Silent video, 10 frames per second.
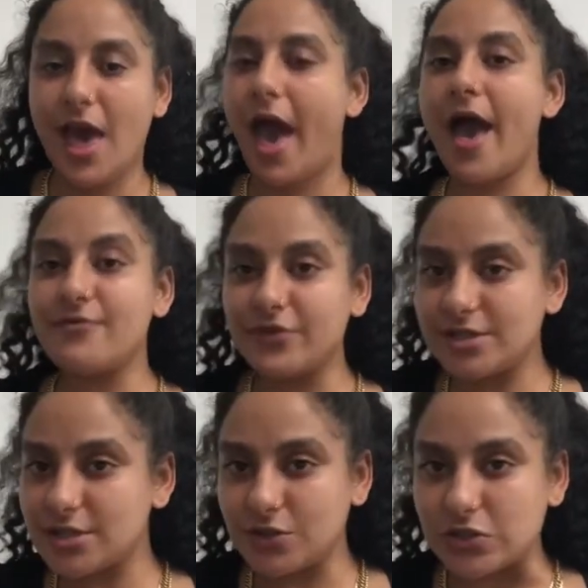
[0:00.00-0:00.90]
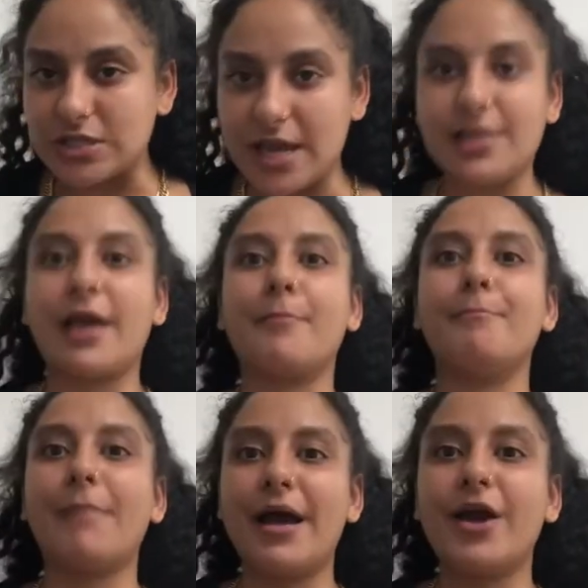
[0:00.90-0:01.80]
Every single day, like
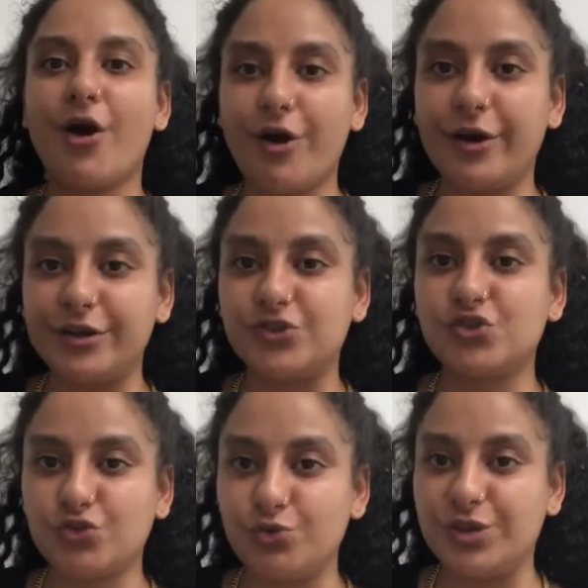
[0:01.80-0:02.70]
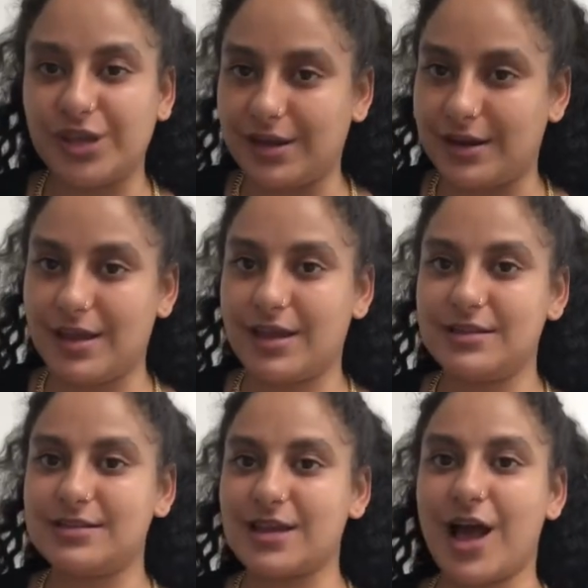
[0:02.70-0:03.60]
my heart is truly in it.
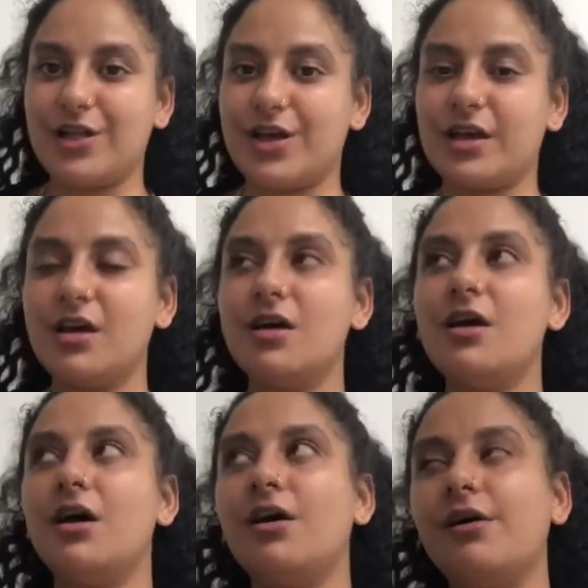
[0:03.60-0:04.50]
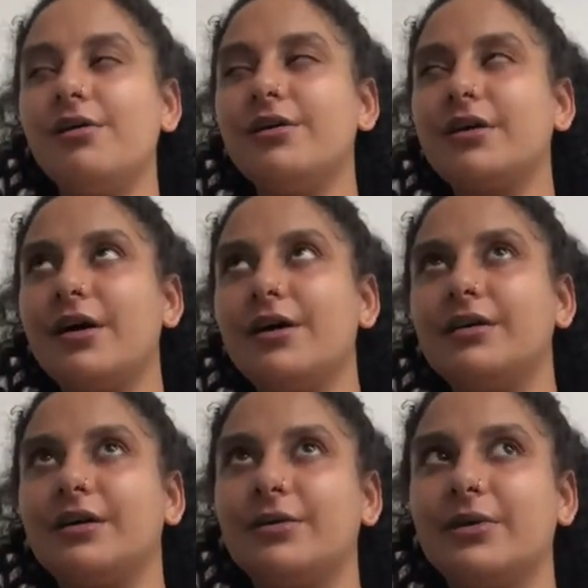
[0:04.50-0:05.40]
It's not like, oh God, I
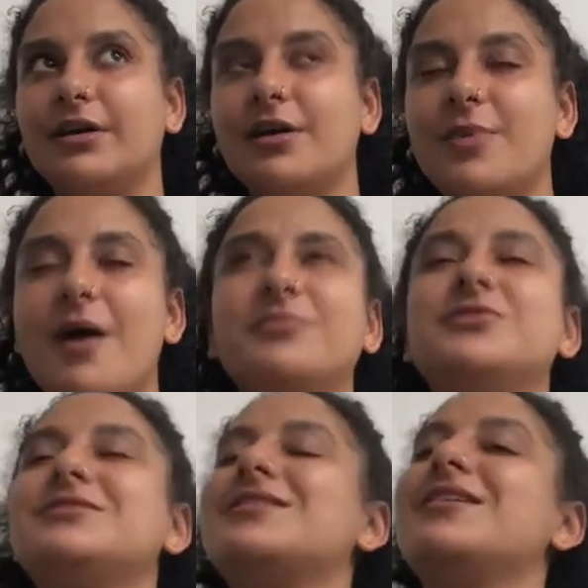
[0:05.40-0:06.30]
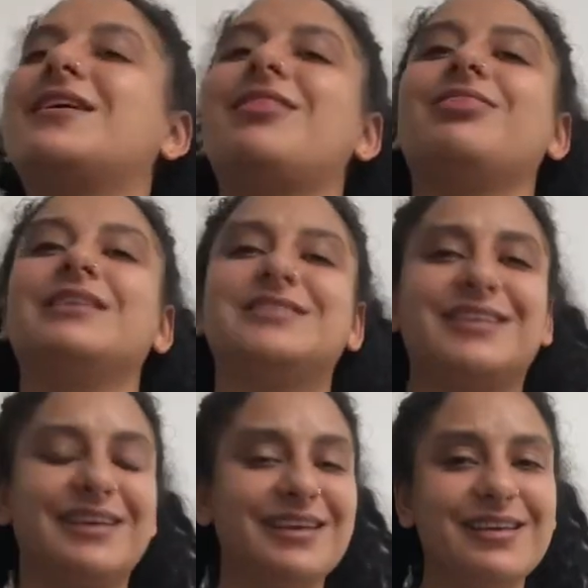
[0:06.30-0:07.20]
gotta wake up. I'm I'm just like, let's
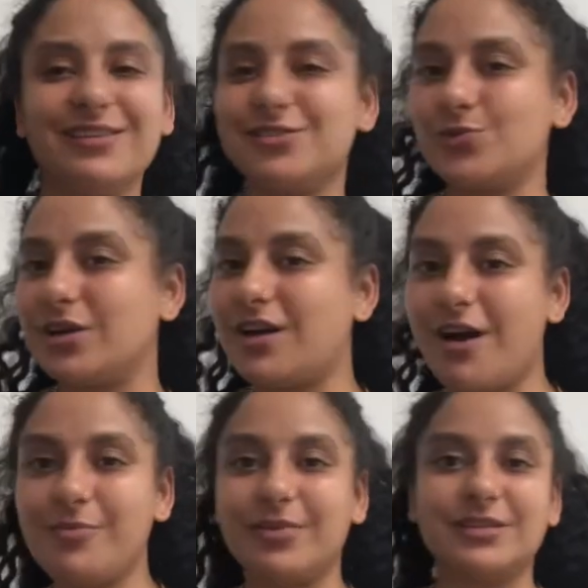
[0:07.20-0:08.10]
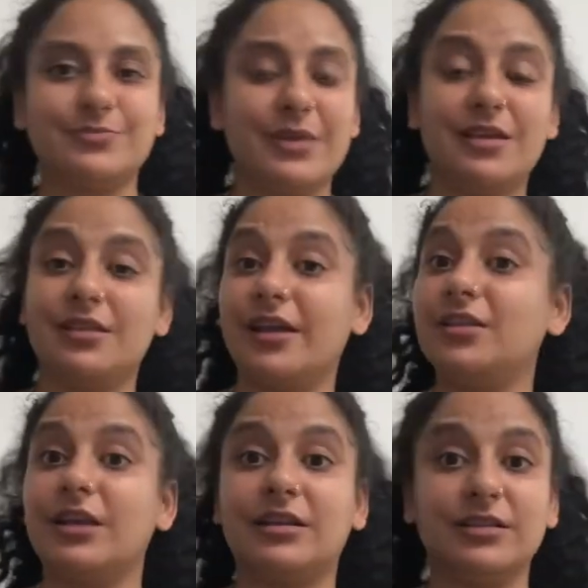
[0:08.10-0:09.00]
get it, let's wake up, let's make
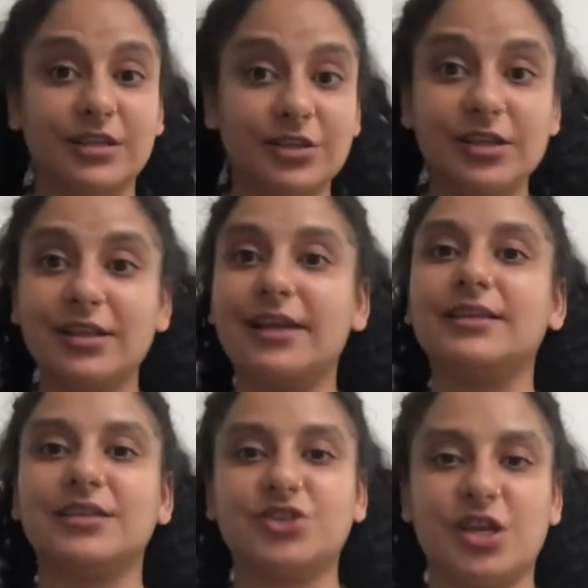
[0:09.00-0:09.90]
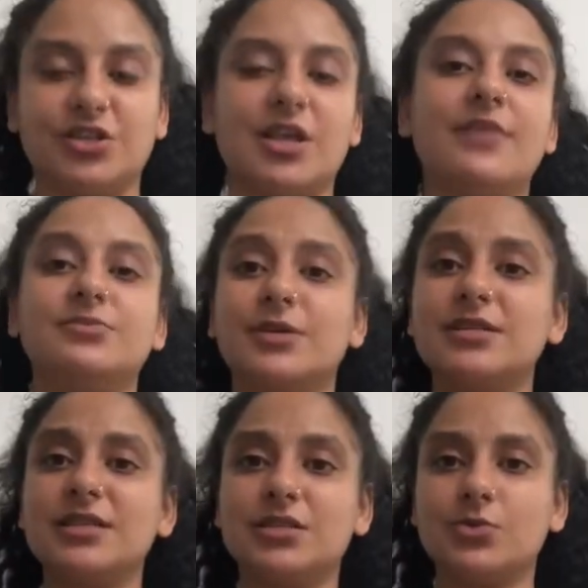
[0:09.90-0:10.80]
literally let's change lives, because
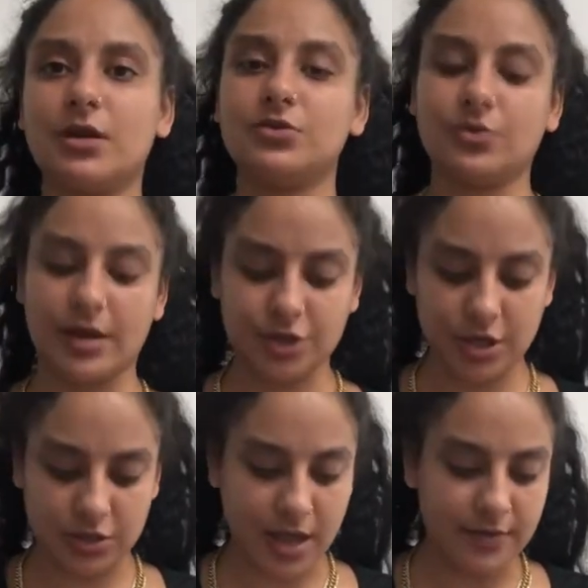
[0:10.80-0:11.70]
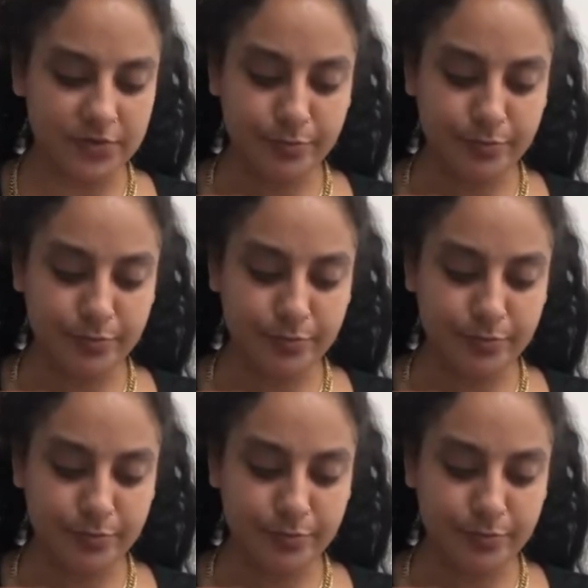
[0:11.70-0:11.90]
that's what I do. I change lives.